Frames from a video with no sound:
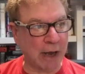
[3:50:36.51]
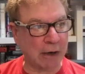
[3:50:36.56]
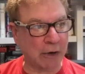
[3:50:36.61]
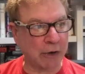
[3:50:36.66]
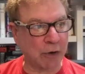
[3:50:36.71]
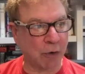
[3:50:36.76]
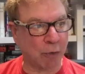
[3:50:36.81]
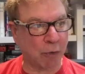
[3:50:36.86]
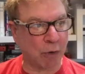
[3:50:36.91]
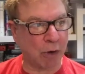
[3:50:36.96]

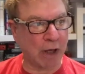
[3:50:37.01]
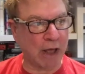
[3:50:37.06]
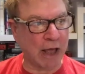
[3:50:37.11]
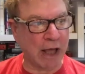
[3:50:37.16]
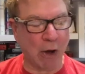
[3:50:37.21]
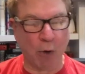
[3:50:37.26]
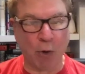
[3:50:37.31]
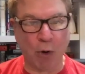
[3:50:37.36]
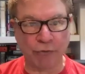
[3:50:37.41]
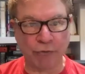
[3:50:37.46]
only
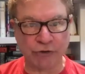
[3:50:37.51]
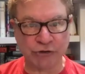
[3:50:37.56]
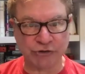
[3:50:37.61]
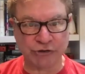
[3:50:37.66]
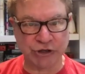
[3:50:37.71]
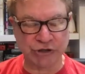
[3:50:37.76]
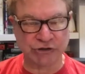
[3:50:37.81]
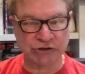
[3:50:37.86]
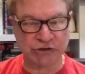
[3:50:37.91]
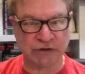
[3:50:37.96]
all the
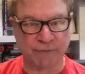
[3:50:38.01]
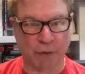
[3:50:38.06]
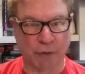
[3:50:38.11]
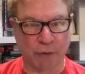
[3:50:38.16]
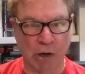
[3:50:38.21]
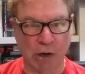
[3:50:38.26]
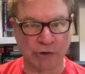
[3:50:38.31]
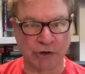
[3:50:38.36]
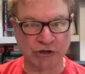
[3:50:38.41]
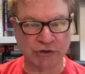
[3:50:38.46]
seasons of
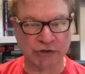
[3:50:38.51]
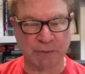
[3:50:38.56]
Arliss,